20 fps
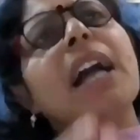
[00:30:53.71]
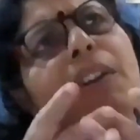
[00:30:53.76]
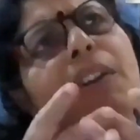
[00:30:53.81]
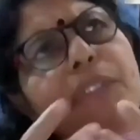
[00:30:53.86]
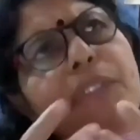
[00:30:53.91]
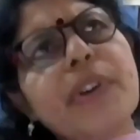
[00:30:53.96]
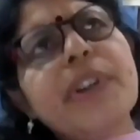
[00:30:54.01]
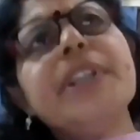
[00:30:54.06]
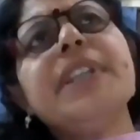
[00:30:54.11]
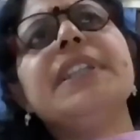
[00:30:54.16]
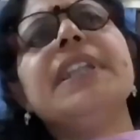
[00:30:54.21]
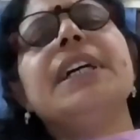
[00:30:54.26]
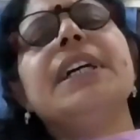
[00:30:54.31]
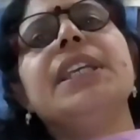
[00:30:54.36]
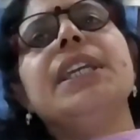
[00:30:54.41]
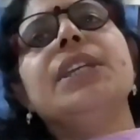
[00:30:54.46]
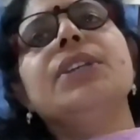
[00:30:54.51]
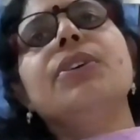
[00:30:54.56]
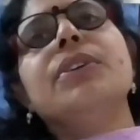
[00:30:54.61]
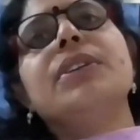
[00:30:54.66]
Avoid the
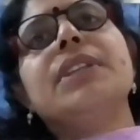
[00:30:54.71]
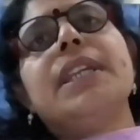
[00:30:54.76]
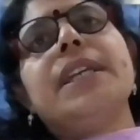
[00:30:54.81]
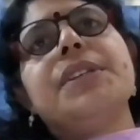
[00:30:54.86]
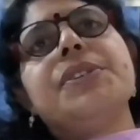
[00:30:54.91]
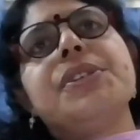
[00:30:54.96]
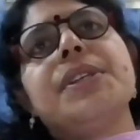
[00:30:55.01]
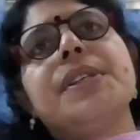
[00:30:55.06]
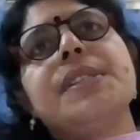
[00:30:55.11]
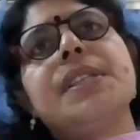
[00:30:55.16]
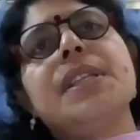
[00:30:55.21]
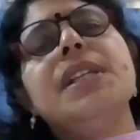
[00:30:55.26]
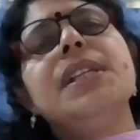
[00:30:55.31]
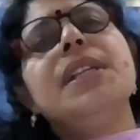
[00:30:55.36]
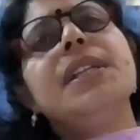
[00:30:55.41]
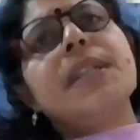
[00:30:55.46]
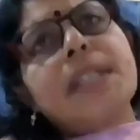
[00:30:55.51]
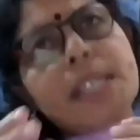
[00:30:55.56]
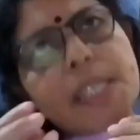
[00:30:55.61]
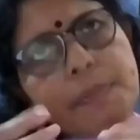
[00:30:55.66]
ego clashes.
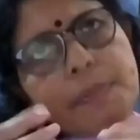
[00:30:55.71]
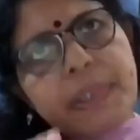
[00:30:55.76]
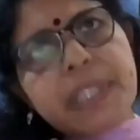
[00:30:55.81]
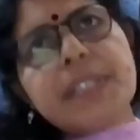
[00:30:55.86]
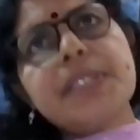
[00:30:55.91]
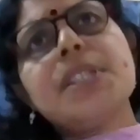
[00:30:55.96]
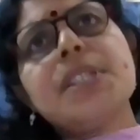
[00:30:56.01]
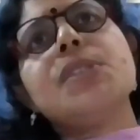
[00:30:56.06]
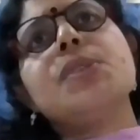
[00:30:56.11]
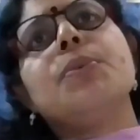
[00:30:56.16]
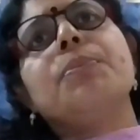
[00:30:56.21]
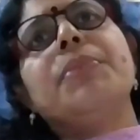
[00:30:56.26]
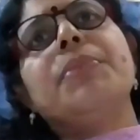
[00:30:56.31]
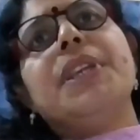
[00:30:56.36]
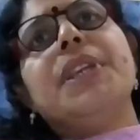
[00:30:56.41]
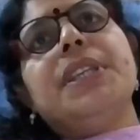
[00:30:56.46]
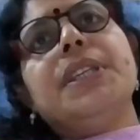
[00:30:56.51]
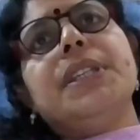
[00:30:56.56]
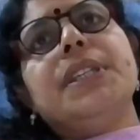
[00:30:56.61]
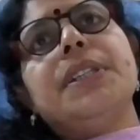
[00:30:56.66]
Respect the
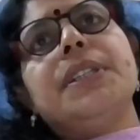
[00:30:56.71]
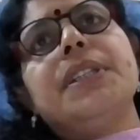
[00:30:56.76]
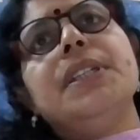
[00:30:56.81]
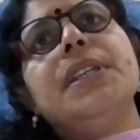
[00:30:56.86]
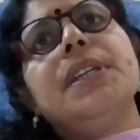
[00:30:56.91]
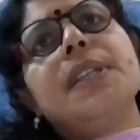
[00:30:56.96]
superior.